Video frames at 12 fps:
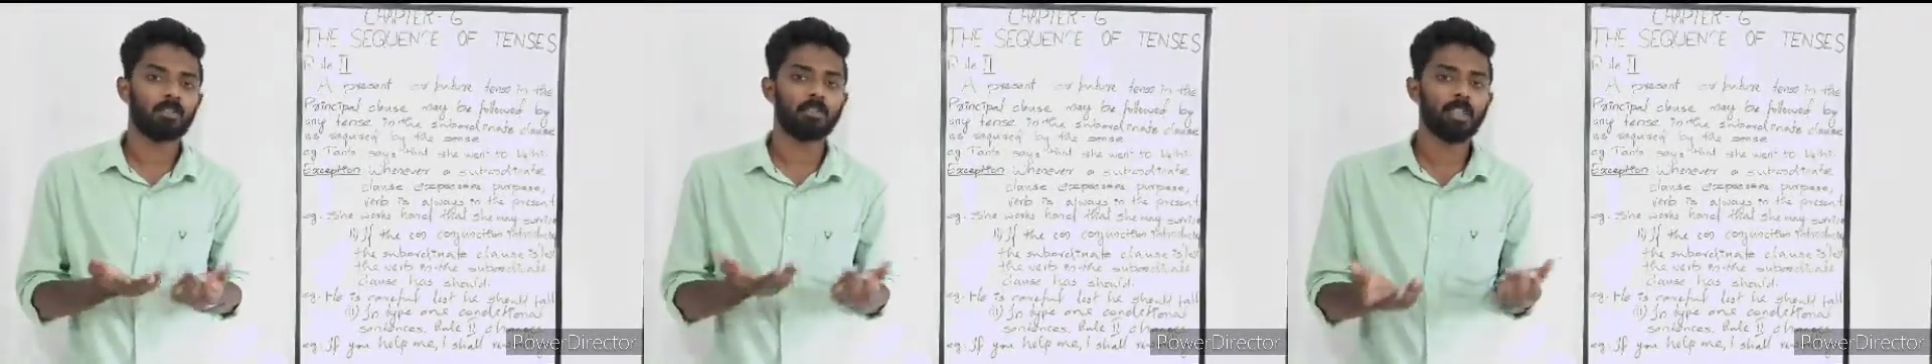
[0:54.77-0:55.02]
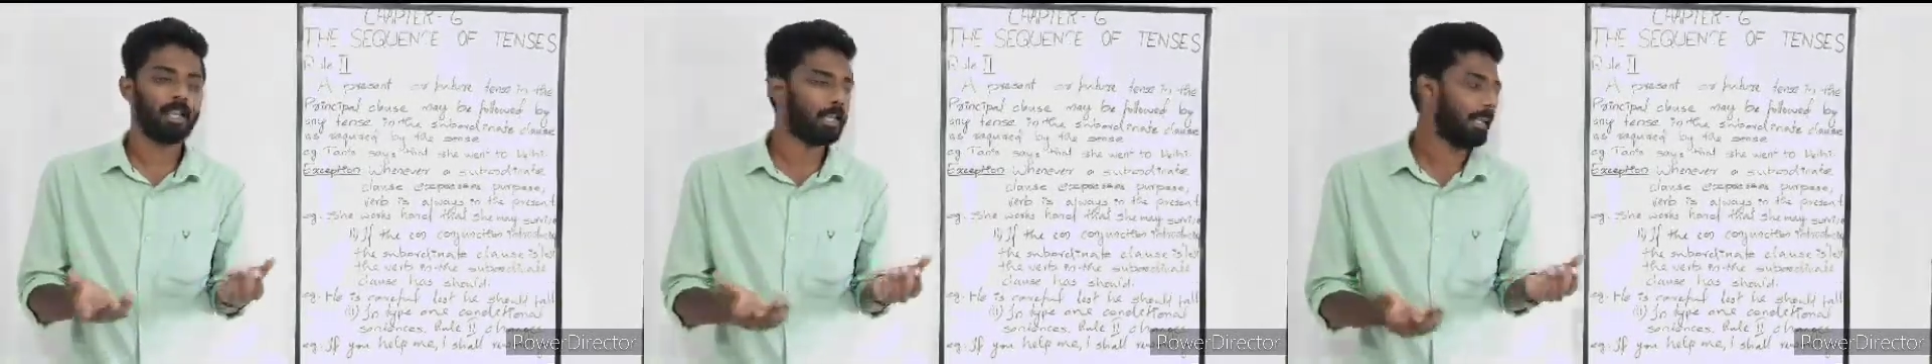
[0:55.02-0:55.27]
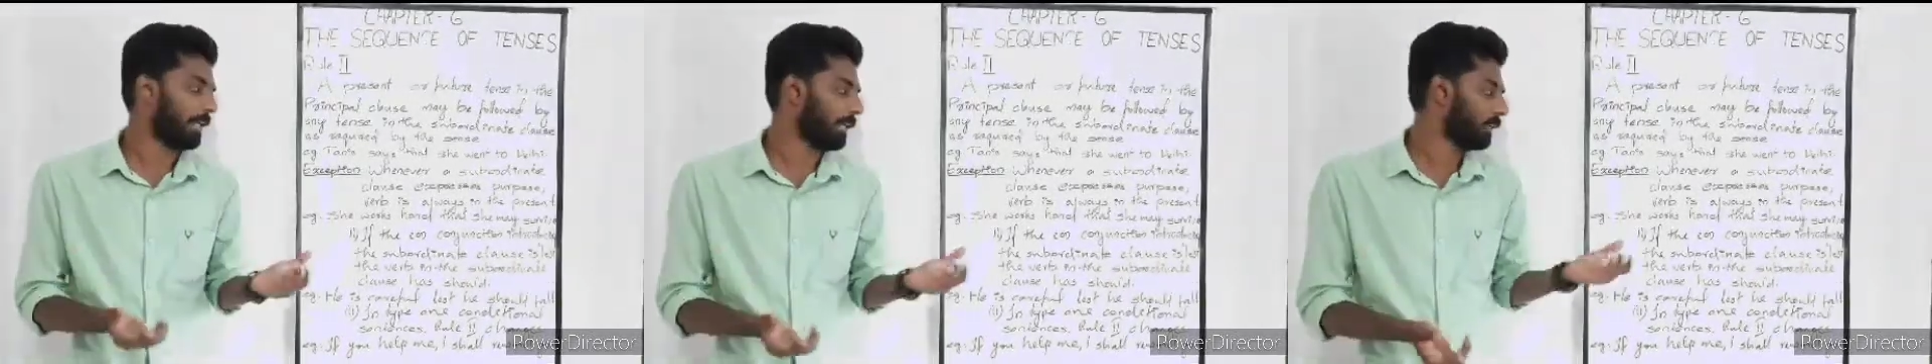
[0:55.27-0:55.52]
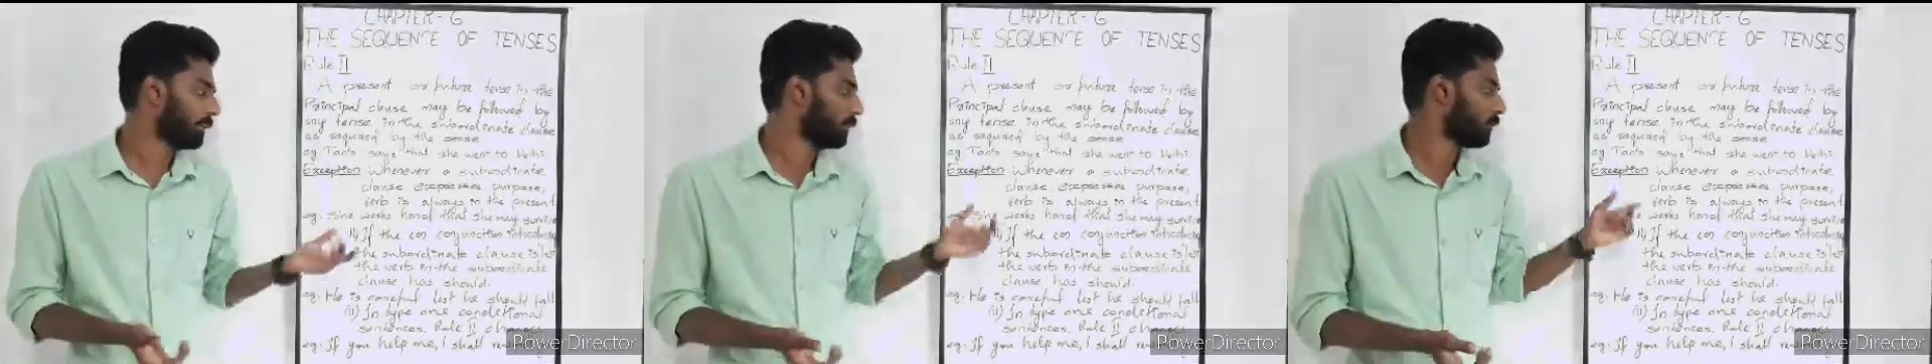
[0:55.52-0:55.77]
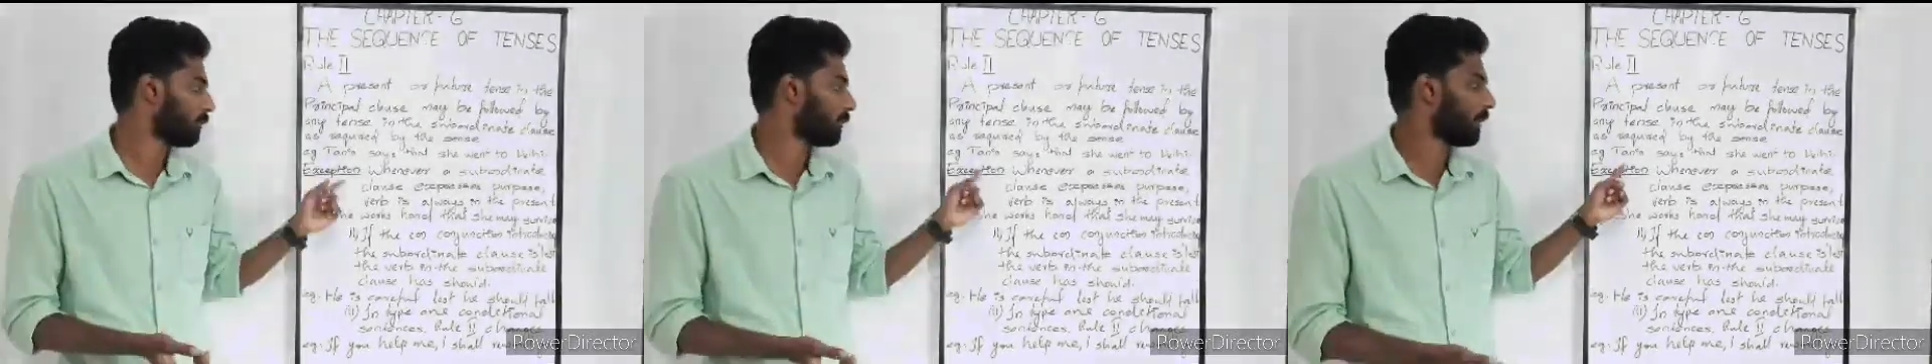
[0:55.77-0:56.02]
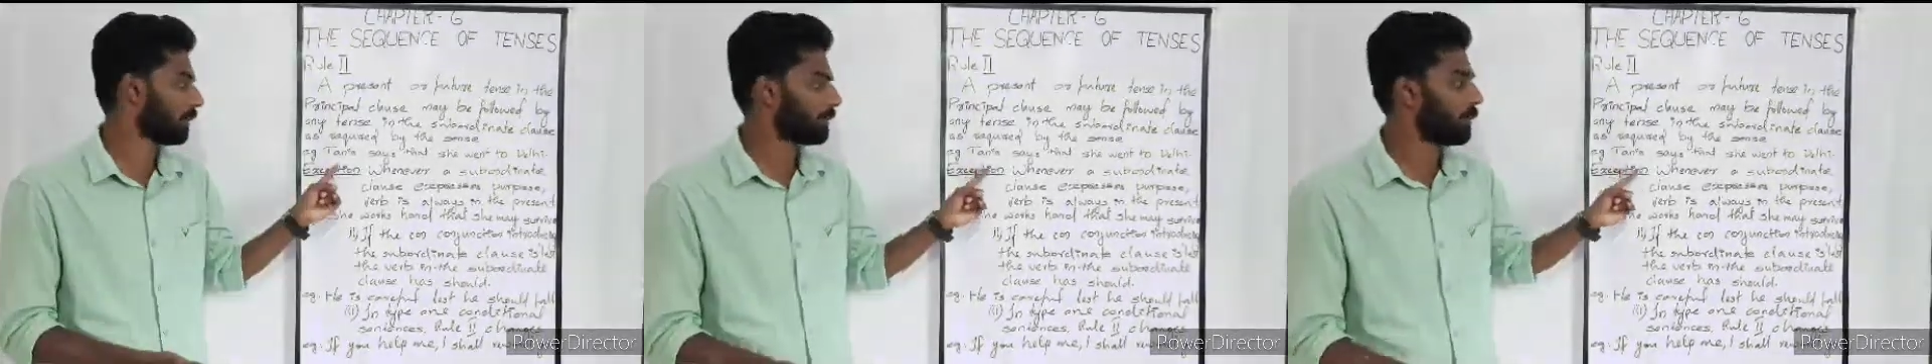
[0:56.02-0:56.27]
Delhi. So,
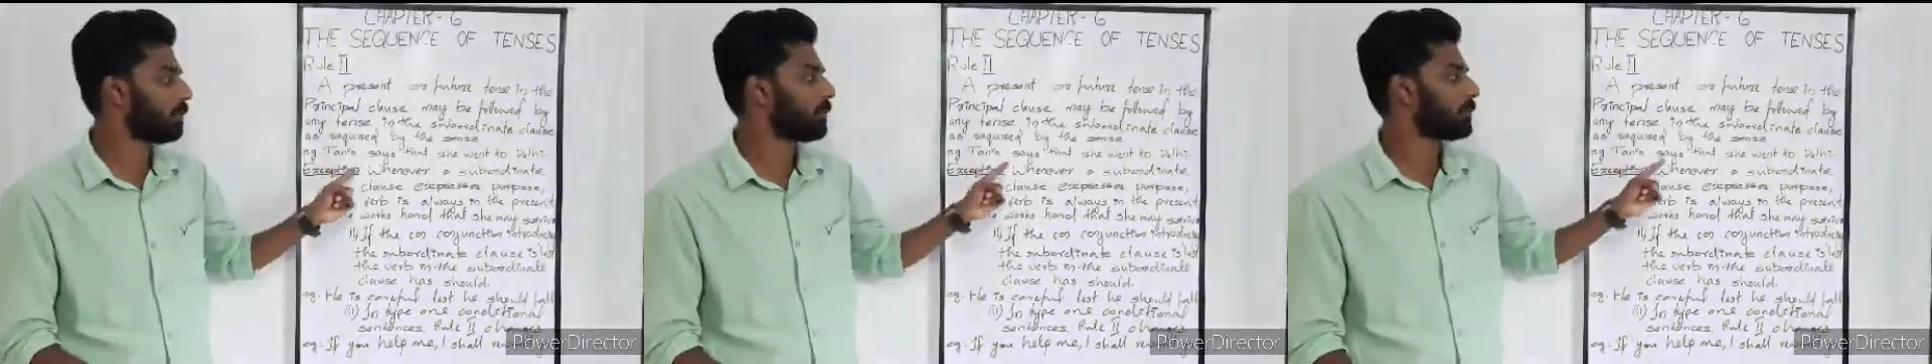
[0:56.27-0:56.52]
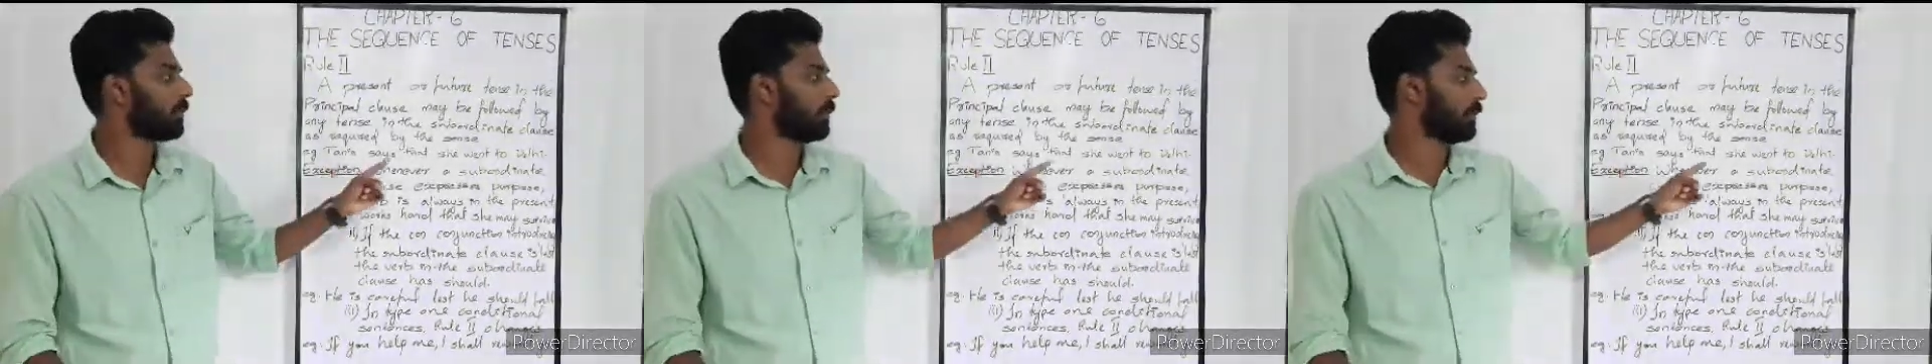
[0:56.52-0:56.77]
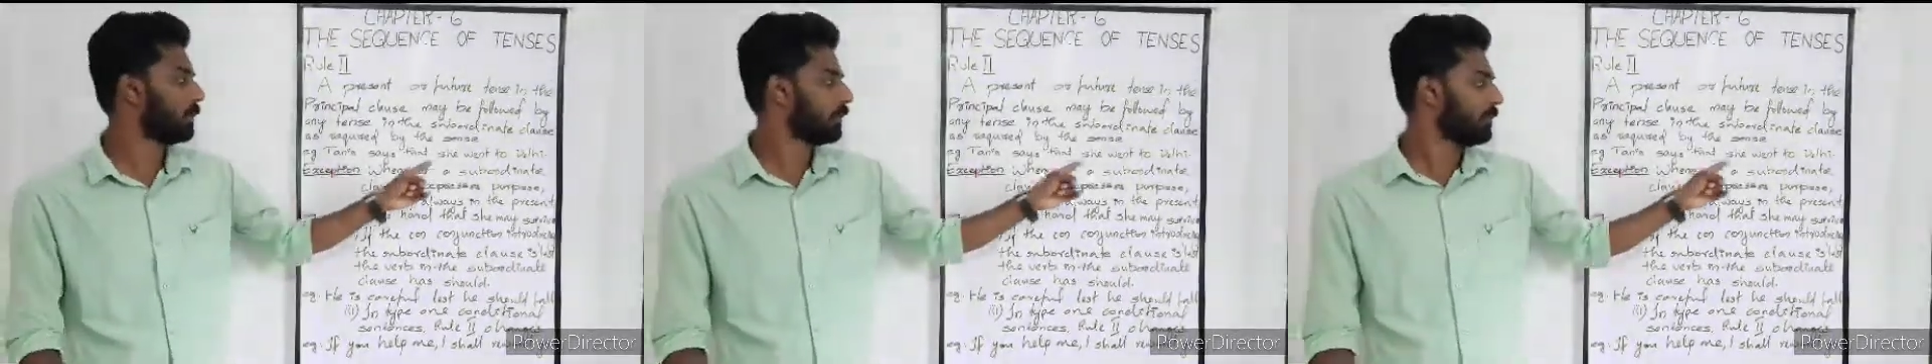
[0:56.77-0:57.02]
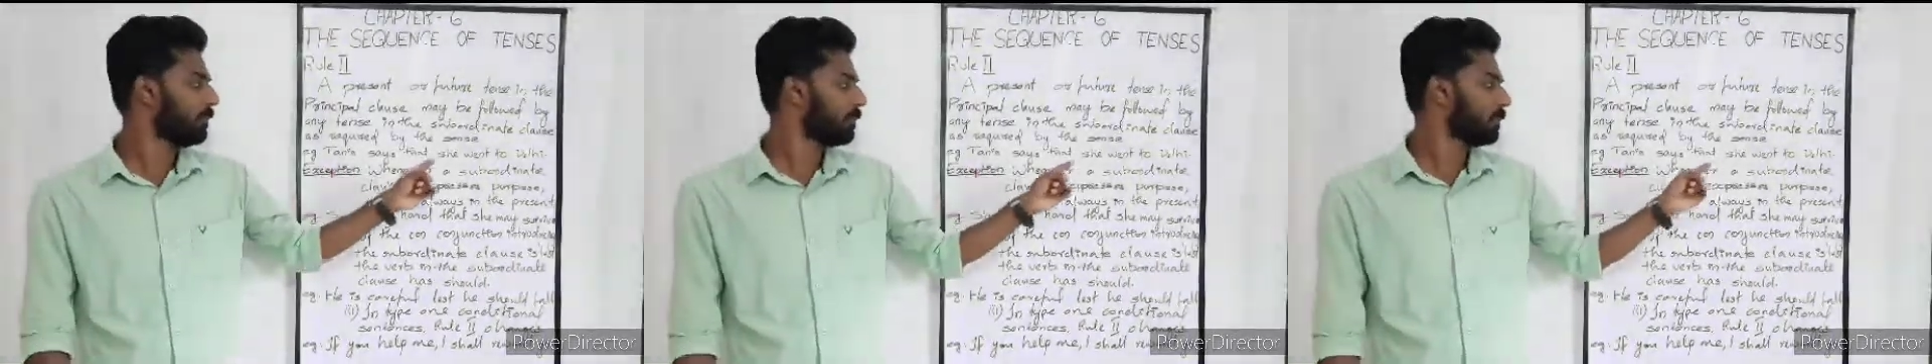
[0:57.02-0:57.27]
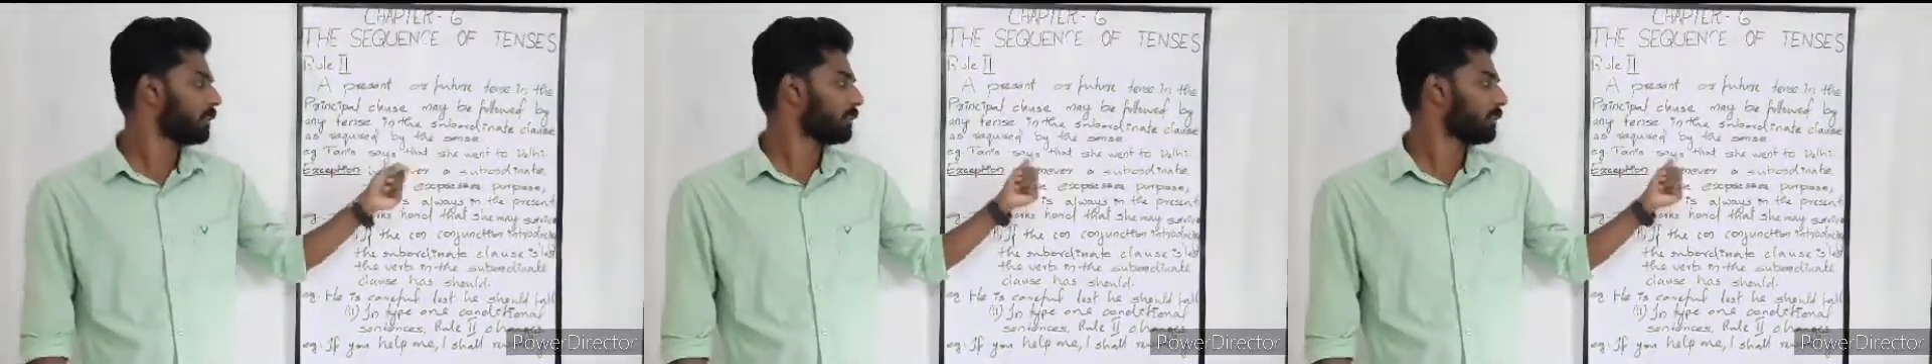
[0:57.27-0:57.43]
an example is written here.